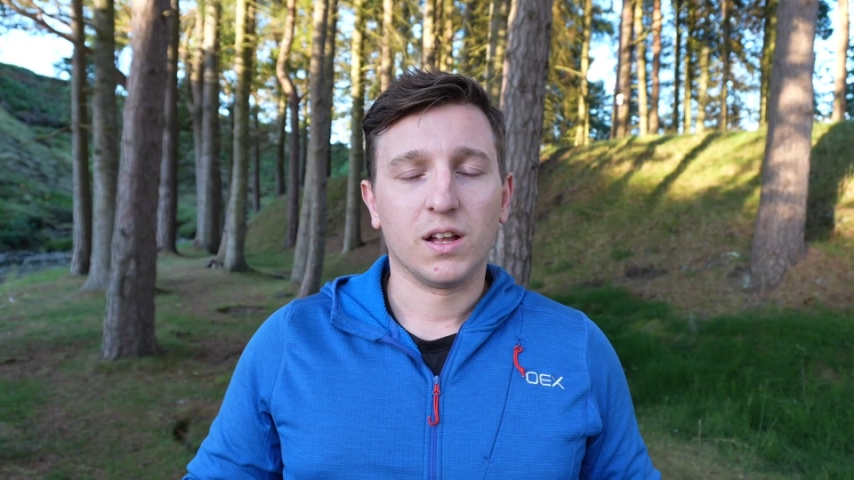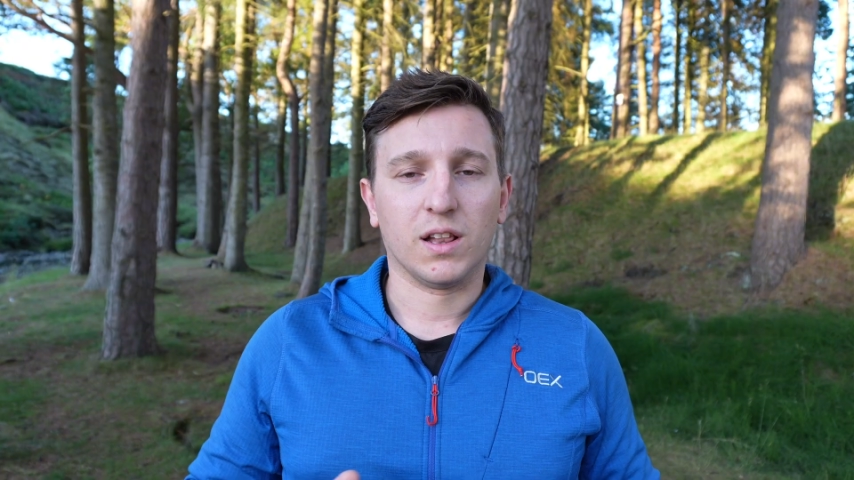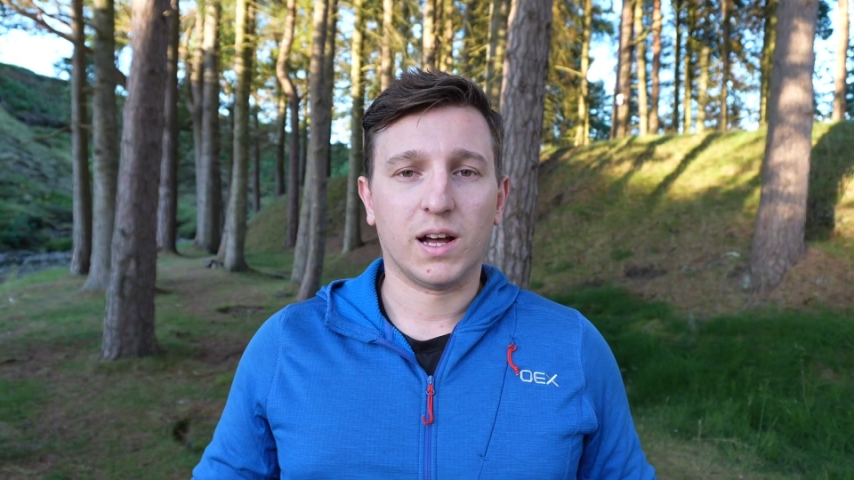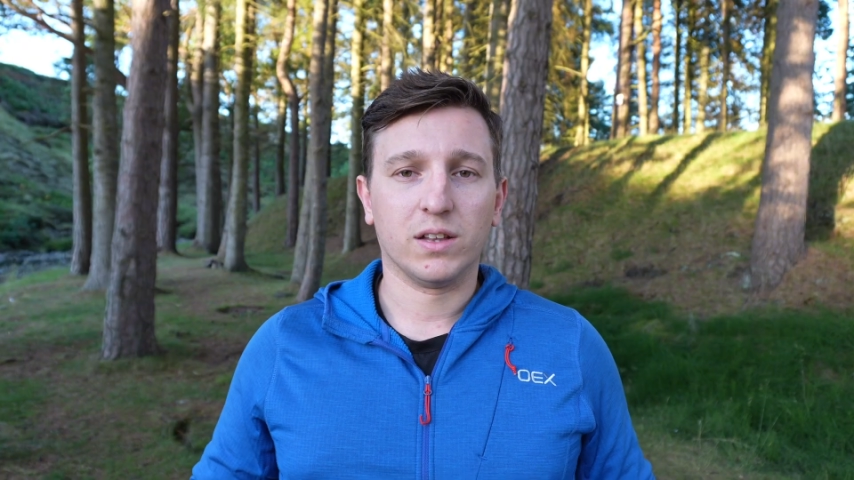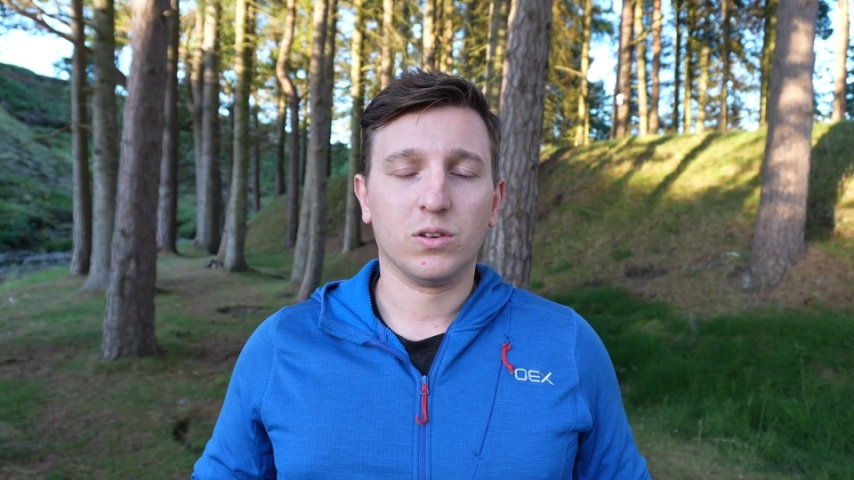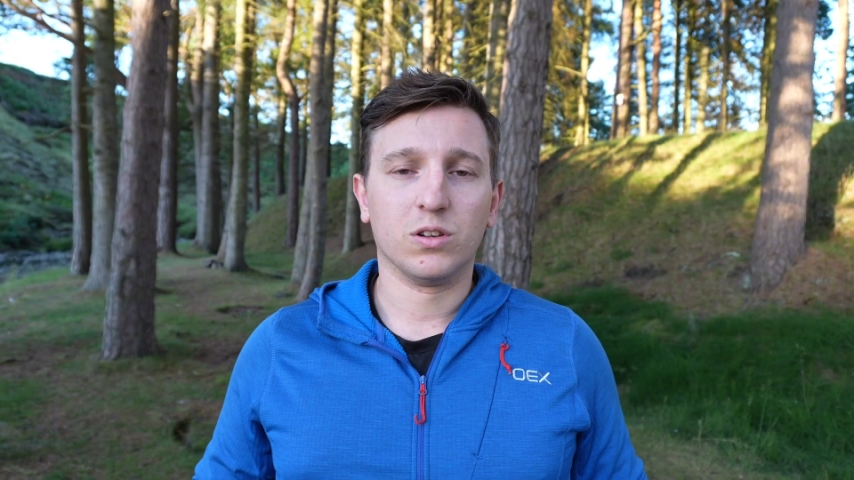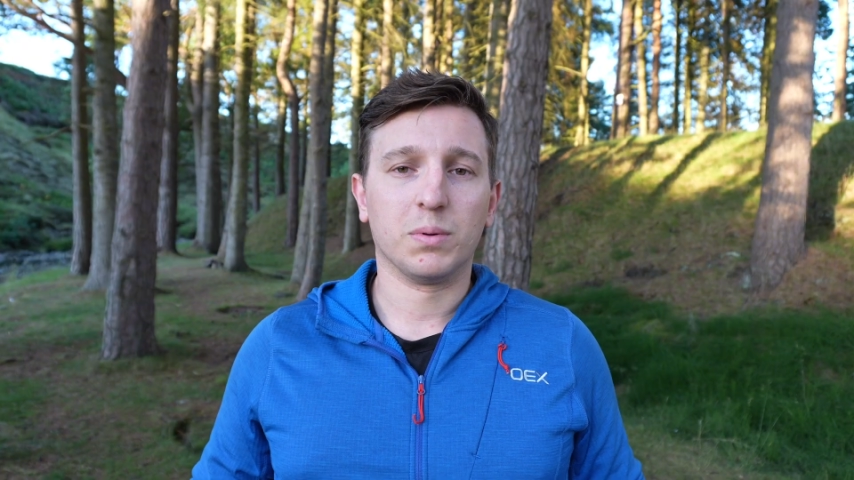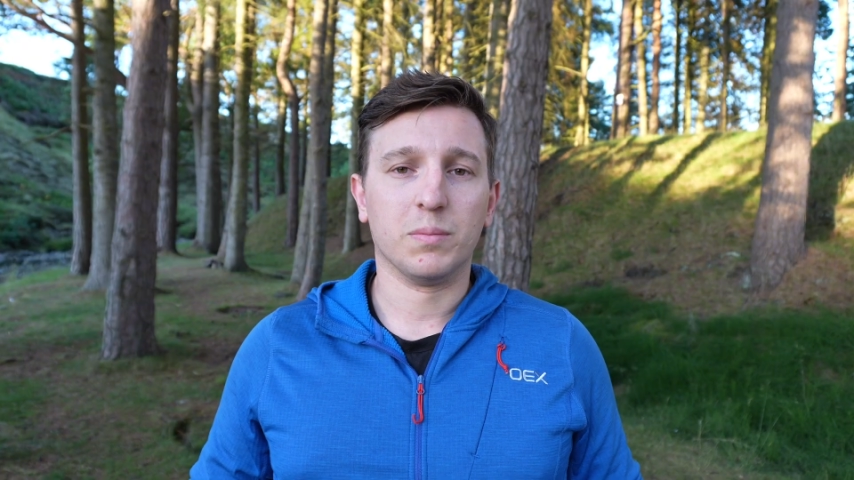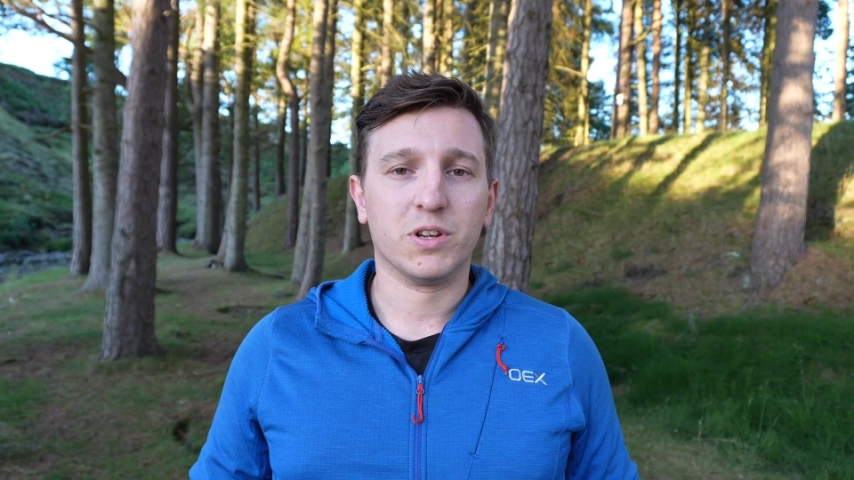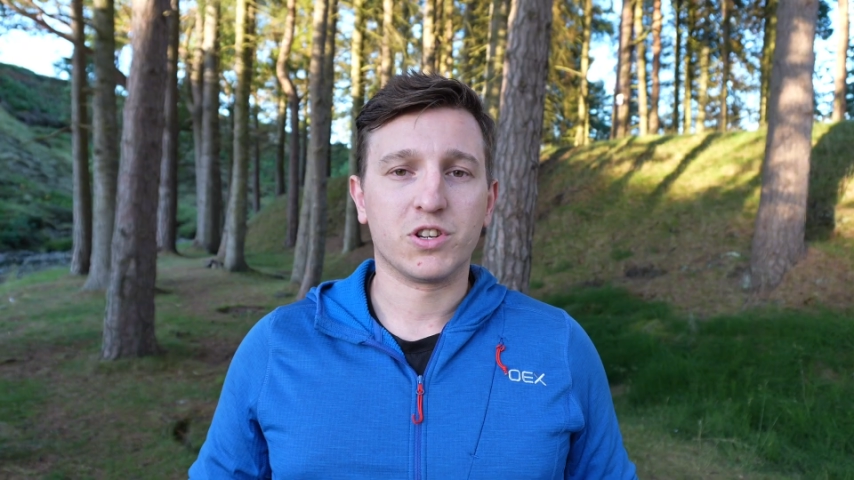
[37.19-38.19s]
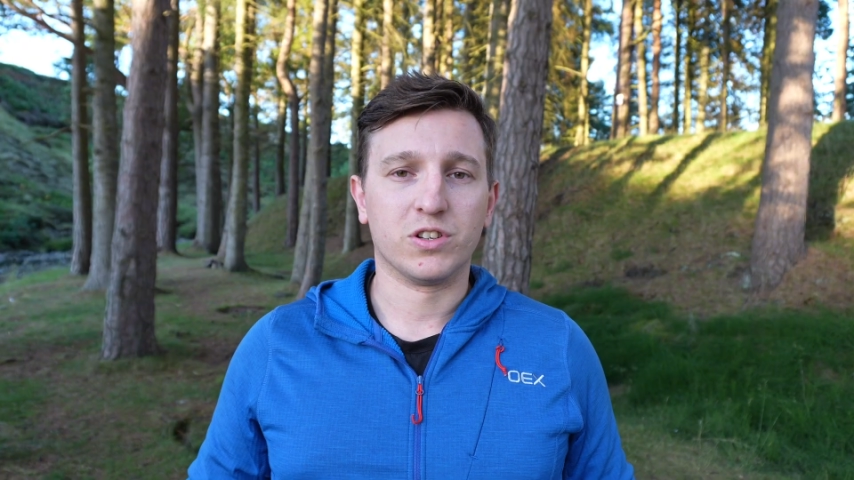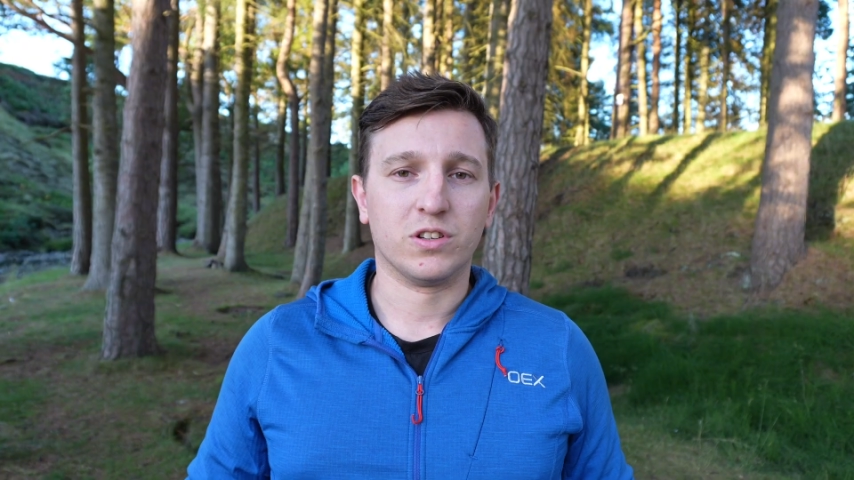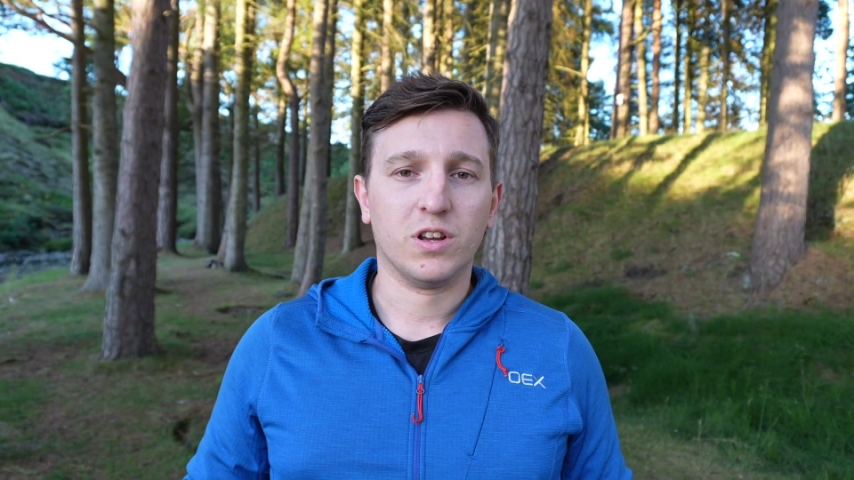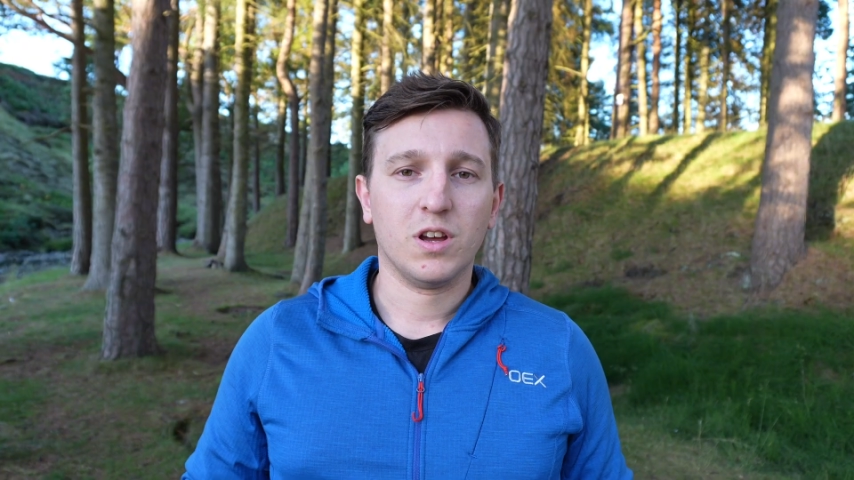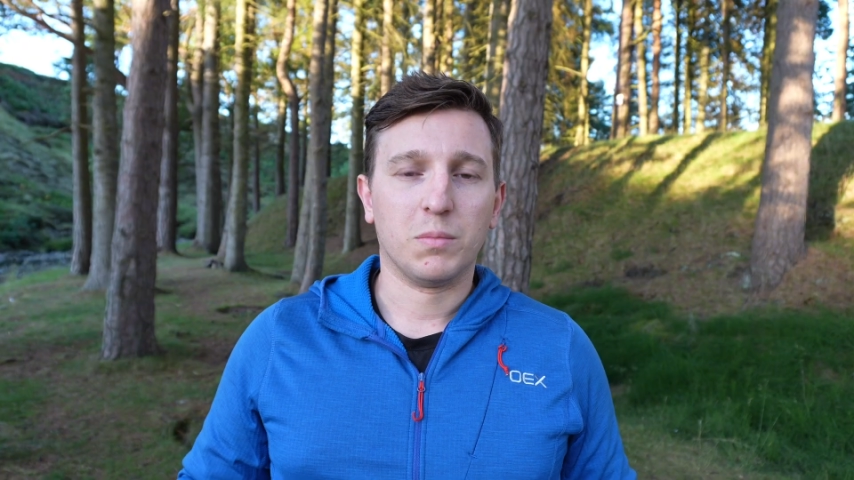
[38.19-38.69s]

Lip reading: landowner permission